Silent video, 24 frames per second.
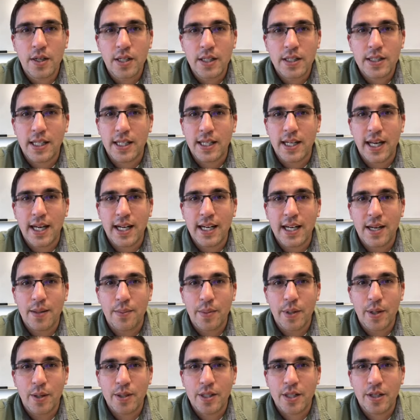It's again, not in a
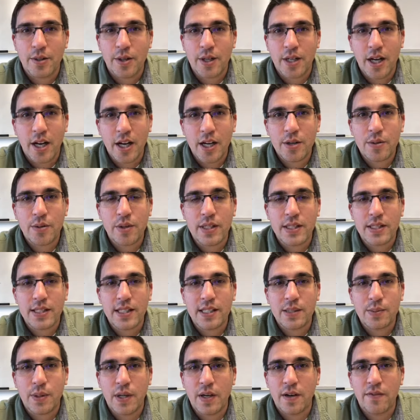military conquering
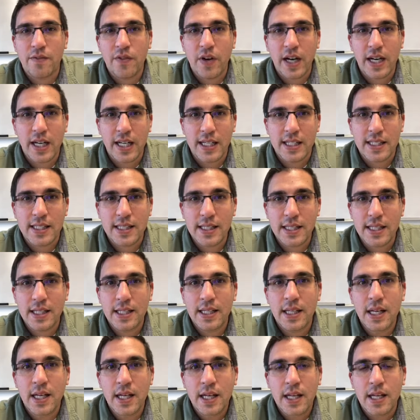sense, but in fighting
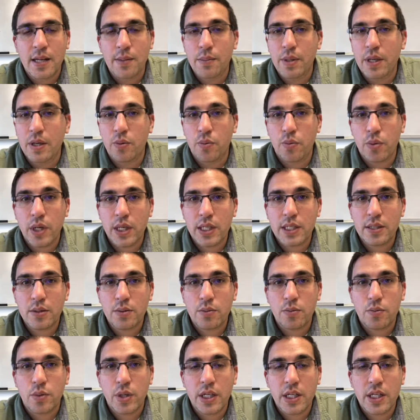sin, in being
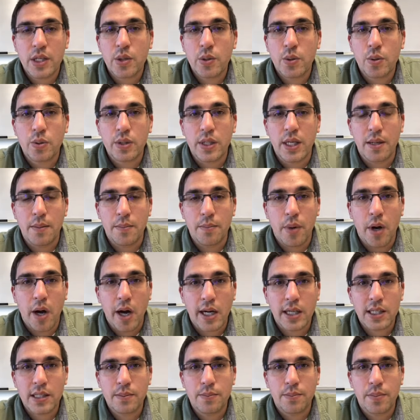ridiculed and
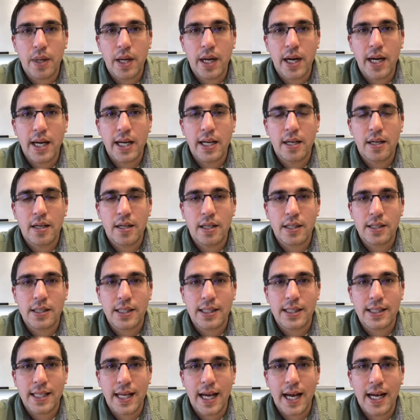mocked by
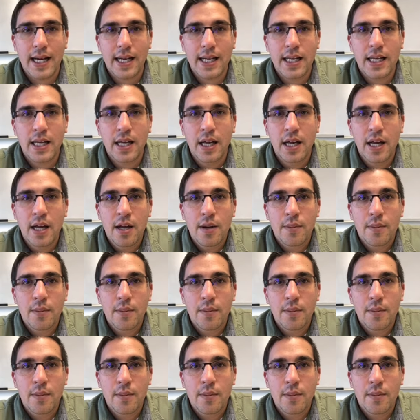society.